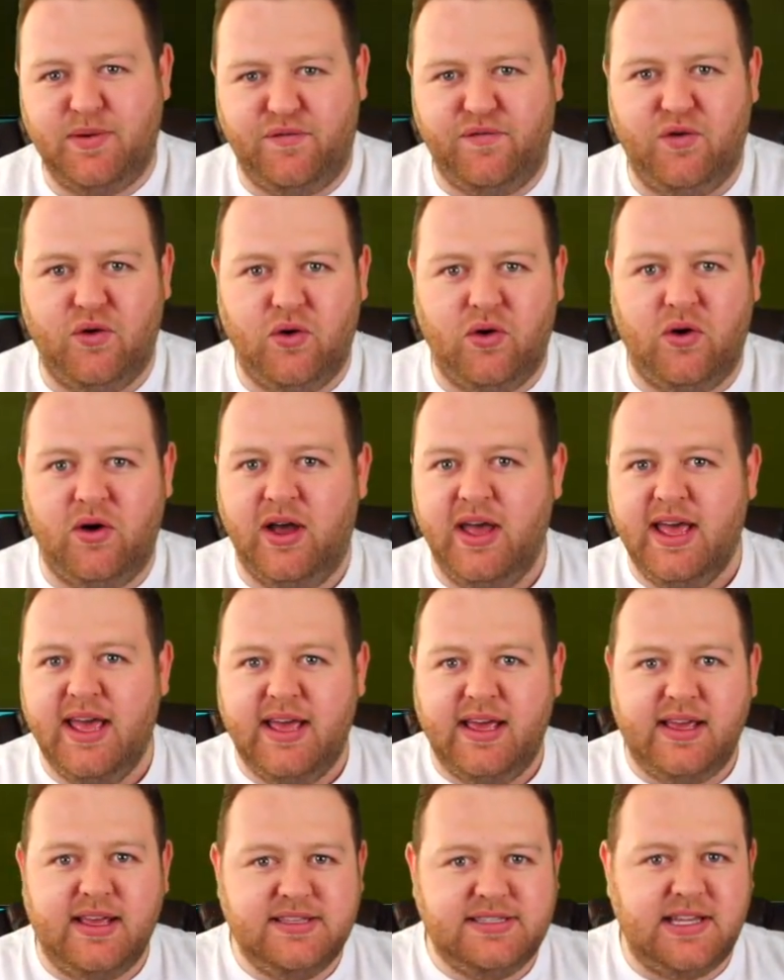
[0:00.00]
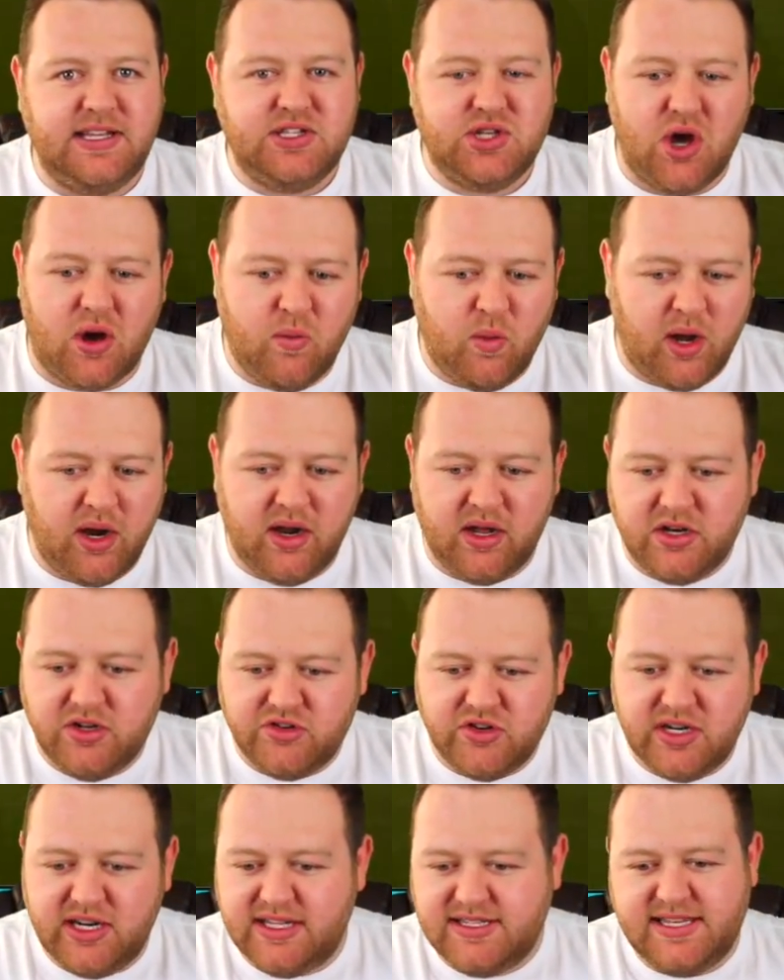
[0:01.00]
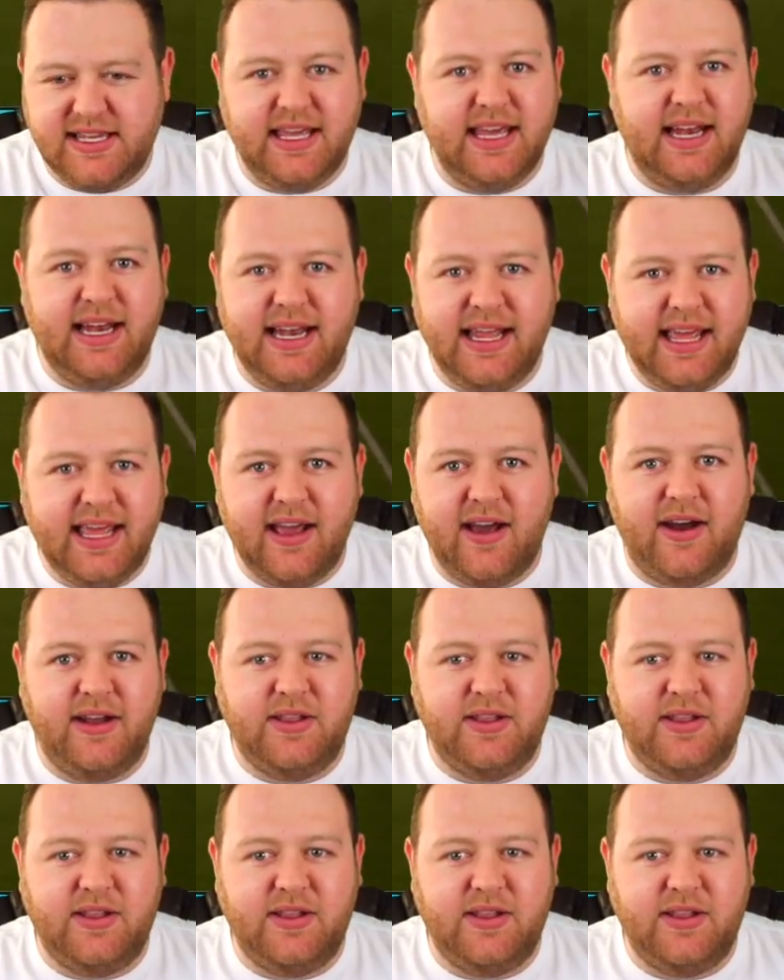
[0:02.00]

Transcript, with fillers: before. Is he top 100? Is he elite?